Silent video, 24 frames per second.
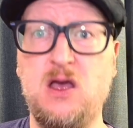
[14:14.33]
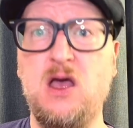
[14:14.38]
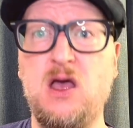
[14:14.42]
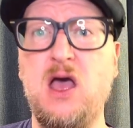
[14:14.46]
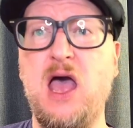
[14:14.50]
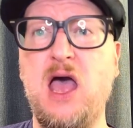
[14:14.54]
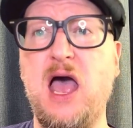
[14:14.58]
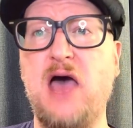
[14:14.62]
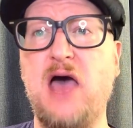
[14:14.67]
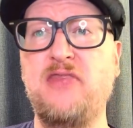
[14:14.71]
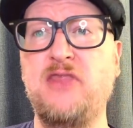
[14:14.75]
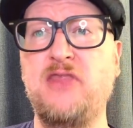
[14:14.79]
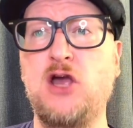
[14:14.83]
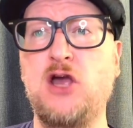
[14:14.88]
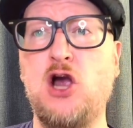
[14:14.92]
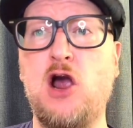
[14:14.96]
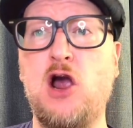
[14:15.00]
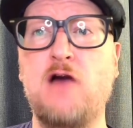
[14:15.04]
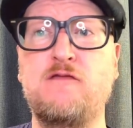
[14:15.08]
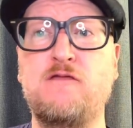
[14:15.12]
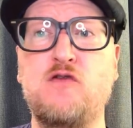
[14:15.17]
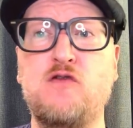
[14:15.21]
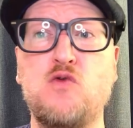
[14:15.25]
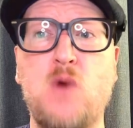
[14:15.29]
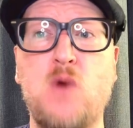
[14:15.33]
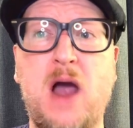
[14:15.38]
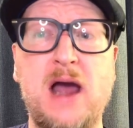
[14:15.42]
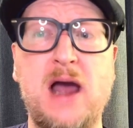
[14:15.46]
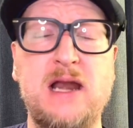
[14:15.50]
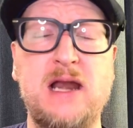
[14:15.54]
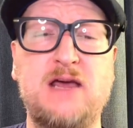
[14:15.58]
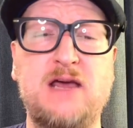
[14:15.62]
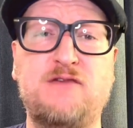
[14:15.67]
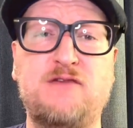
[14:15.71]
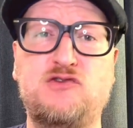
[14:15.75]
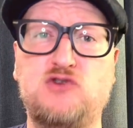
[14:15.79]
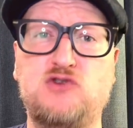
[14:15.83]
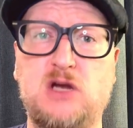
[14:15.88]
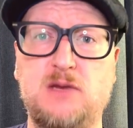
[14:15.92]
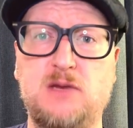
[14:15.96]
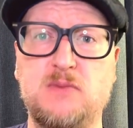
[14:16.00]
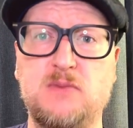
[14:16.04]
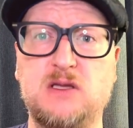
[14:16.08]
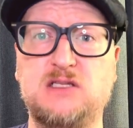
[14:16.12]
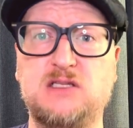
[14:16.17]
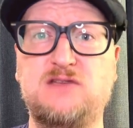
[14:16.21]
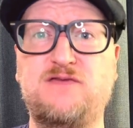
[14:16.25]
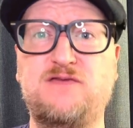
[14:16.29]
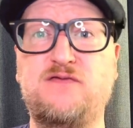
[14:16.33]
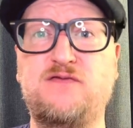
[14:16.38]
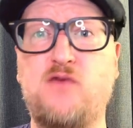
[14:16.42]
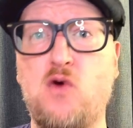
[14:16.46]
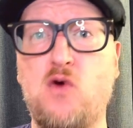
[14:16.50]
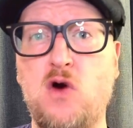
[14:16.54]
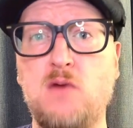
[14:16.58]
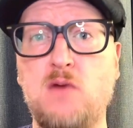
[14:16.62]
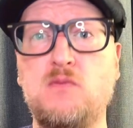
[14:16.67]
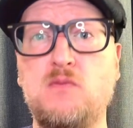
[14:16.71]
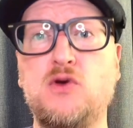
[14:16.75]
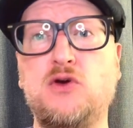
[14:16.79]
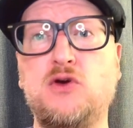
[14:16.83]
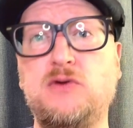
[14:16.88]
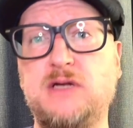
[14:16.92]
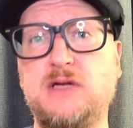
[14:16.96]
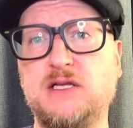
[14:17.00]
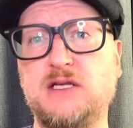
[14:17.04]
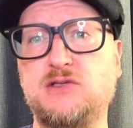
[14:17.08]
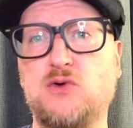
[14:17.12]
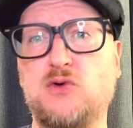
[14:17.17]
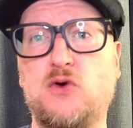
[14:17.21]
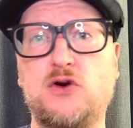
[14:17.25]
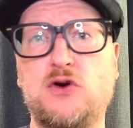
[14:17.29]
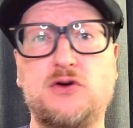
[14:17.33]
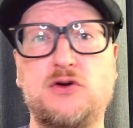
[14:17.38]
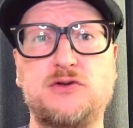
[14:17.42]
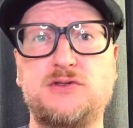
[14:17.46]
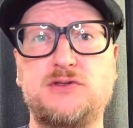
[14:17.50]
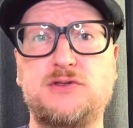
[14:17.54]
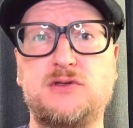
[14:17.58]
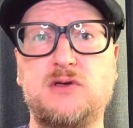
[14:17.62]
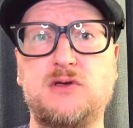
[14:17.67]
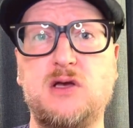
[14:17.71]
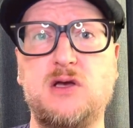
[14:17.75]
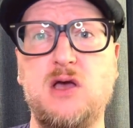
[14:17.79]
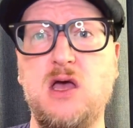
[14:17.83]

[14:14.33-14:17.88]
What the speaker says: And there are a variety of treatments for mood disorders.